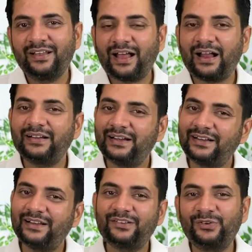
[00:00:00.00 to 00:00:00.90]
and
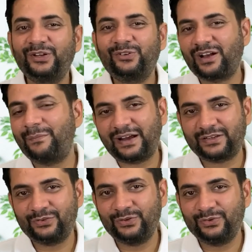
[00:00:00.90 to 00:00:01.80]
it is going to come
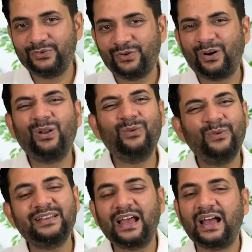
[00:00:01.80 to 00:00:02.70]
back to you.
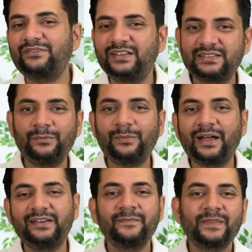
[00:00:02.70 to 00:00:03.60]
Always have this in
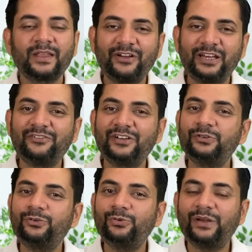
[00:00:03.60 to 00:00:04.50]
mind. Whenever
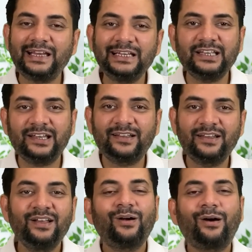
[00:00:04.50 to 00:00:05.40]
you do anything,
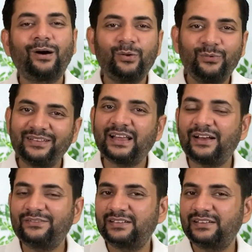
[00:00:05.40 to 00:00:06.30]
always
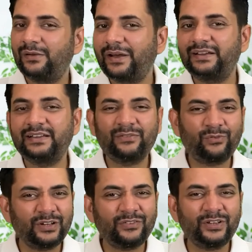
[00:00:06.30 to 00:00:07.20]
have this in mind that
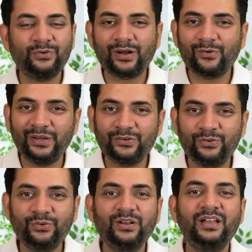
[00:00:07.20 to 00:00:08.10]
whatever you are going to
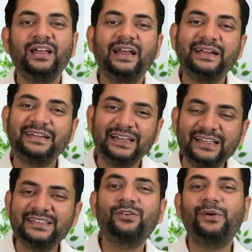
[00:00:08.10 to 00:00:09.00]
do, it
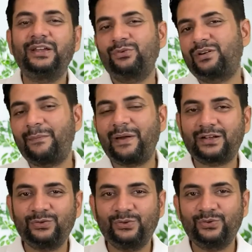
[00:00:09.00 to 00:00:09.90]
is going to come
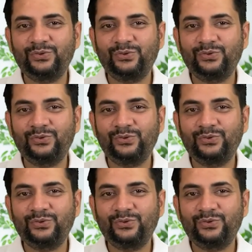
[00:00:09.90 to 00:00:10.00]
back to you.